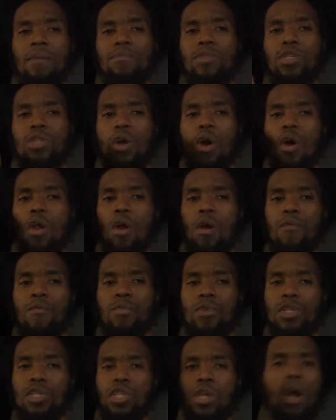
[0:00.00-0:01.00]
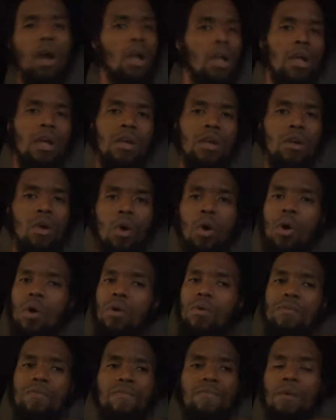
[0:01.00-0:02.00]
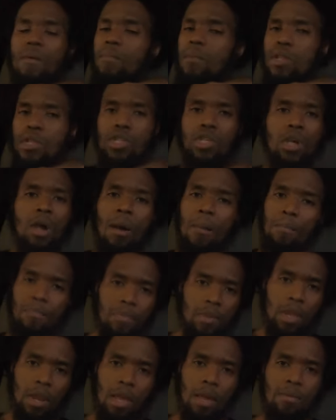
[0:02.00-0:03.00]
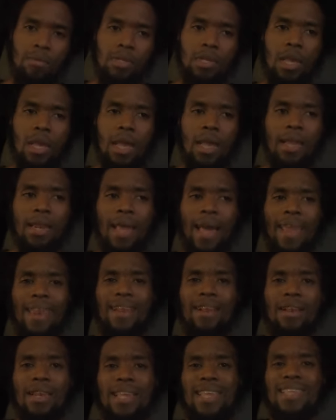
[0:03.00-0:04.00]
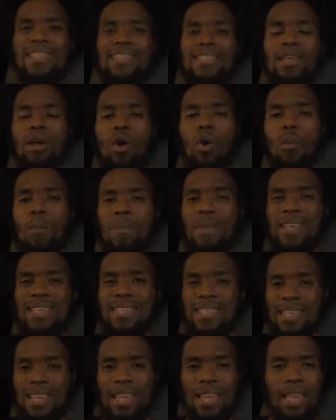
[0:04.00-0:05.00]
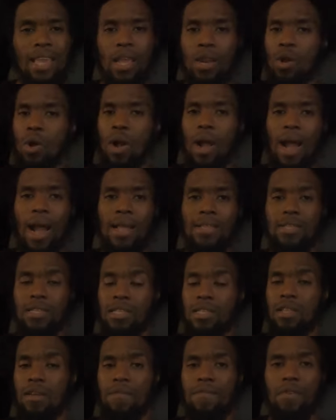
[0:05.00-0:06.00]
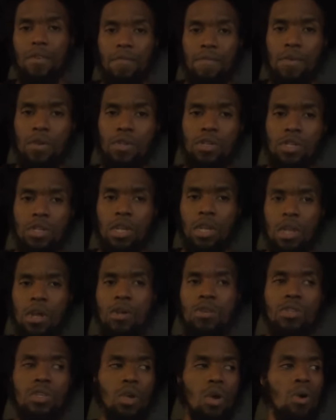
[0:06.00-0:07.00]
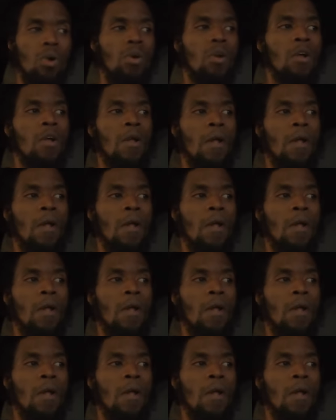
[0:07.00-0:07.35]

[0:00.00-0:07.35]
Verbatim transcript: them start off with junk from the jump you know what i'm saying that leads to obesity and all kinds of stuff in the future you know so